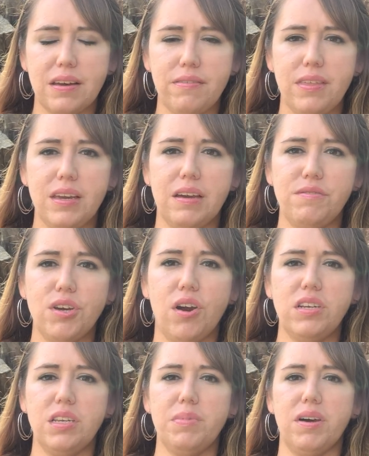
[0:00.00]
I think I've
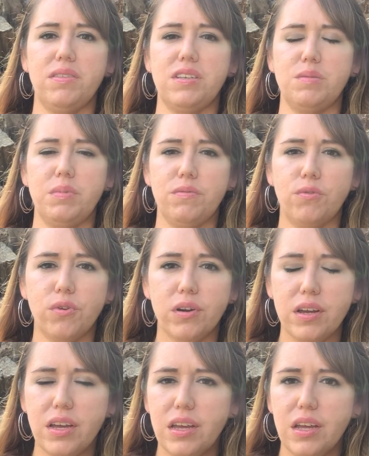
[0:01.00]
talked about this before.
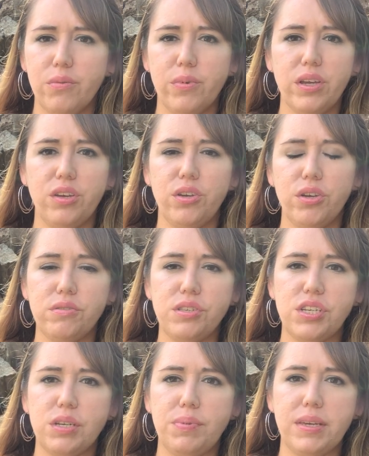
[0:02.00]
When you use
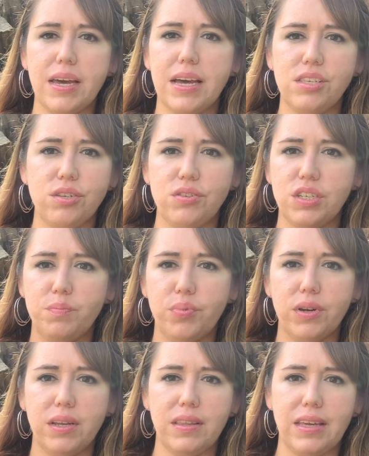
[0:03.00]
GPS, you just
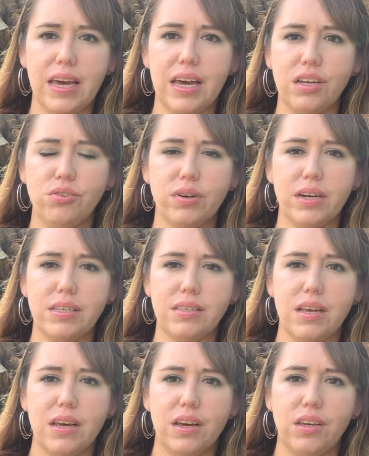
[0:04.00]
put in the address,
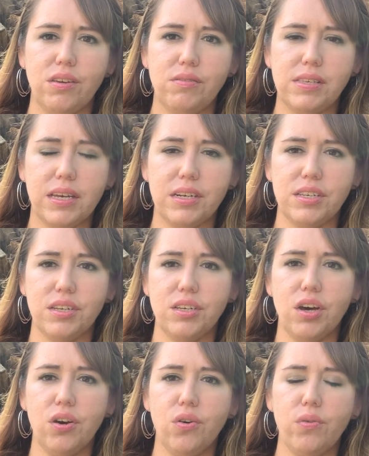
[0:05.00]
you set it to
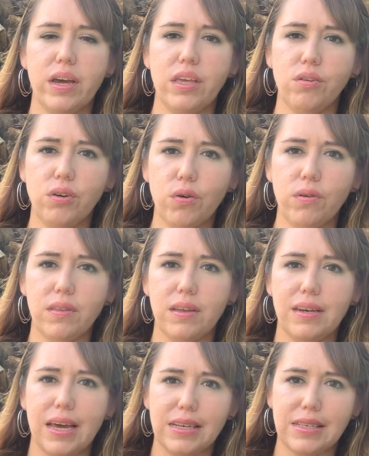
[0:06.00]
go, and you go to the
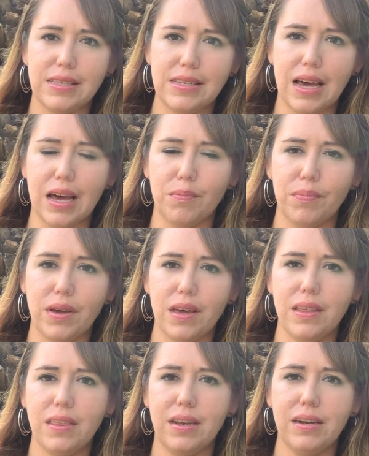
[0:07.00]
next step,
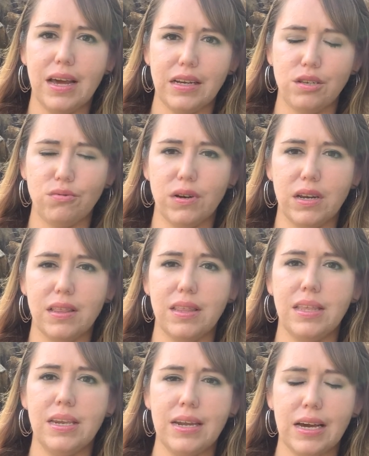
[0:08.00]
and then the next one, and
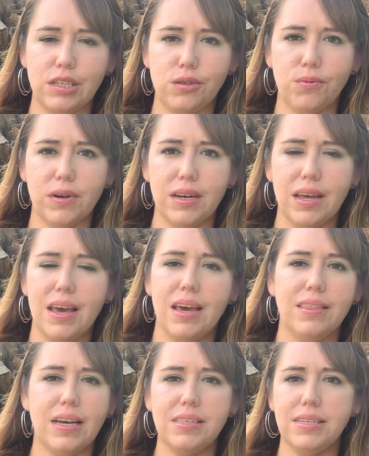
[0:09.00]
then the next one.
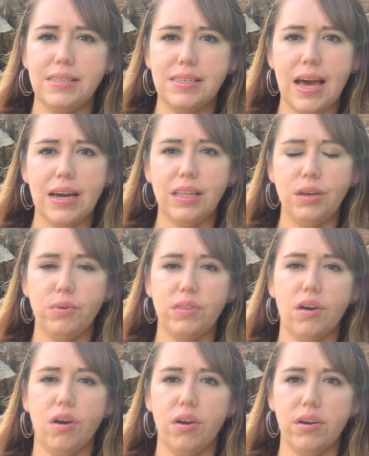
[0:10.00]
That's exactly what
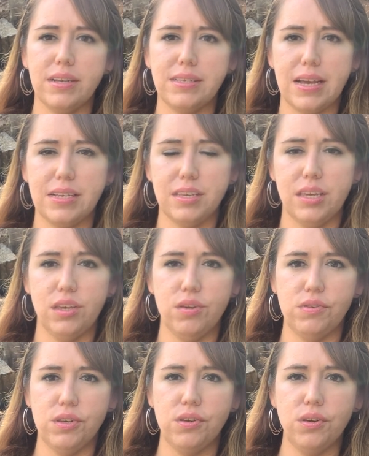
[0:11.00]
the heart is asking
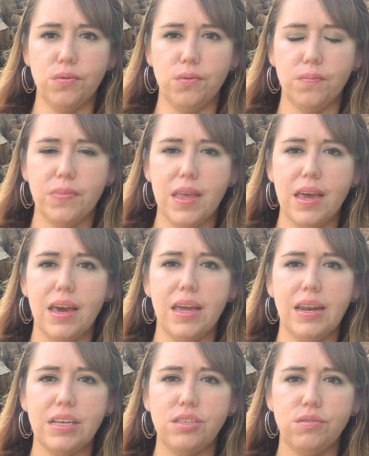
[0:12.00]
you to do.
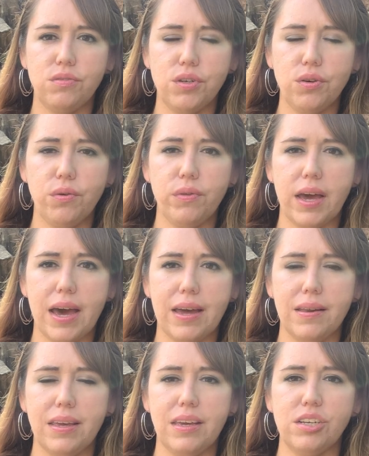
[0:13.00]
And as you do that,
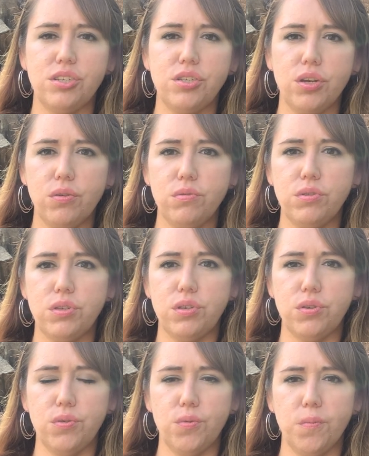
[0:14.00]
it shows
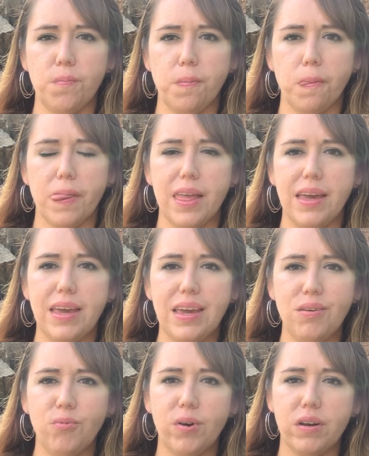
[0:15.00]
you
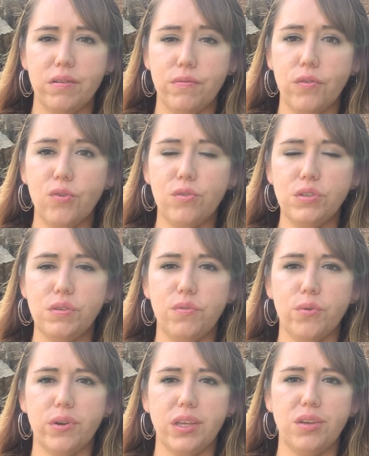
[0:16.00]
in what unfolds
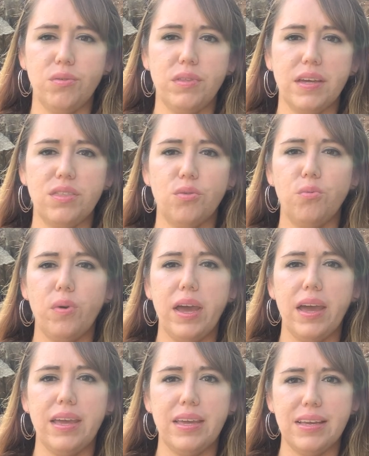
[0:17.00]
for you that the
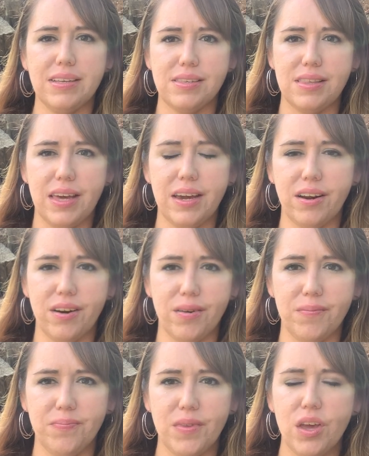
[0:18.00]
way is
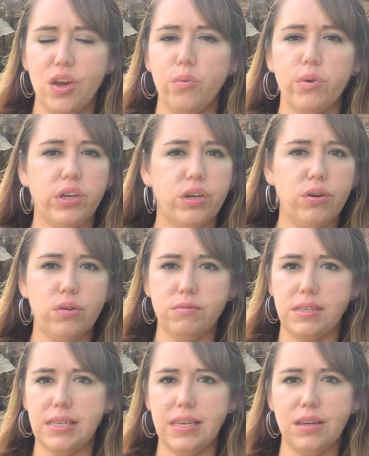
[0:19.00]
there. Where you
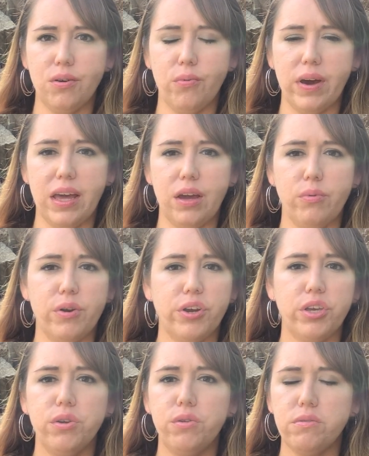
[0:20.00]
don't see a way, where
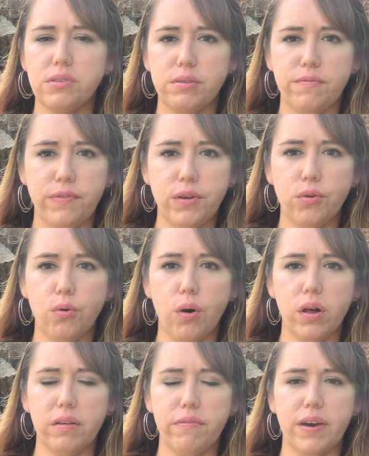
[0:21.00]
you don't feel
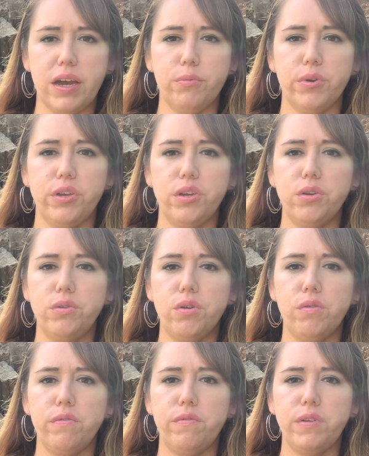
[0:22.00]
qualified, where you
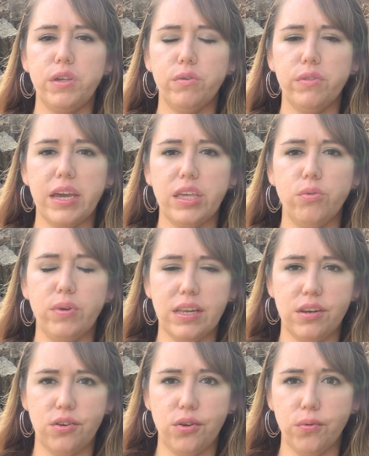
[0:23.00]
don't feel that you
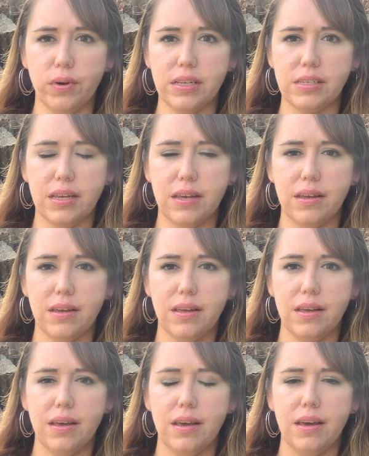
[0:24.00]
can do it.
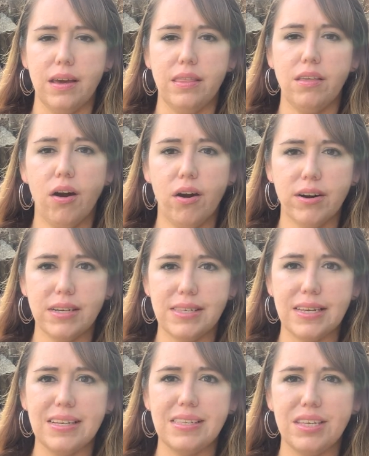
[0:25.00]
The heart
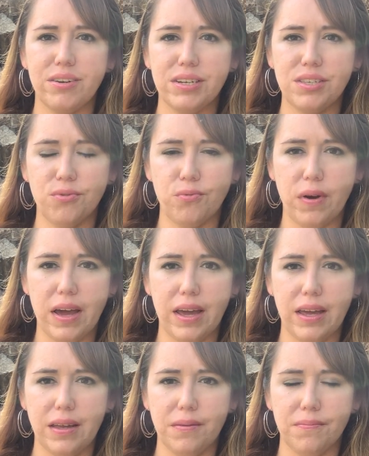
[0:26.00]
says there is a
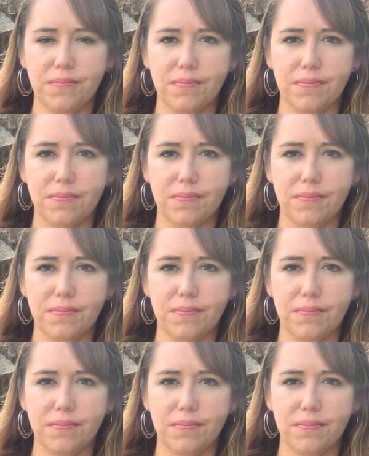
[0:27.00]
way.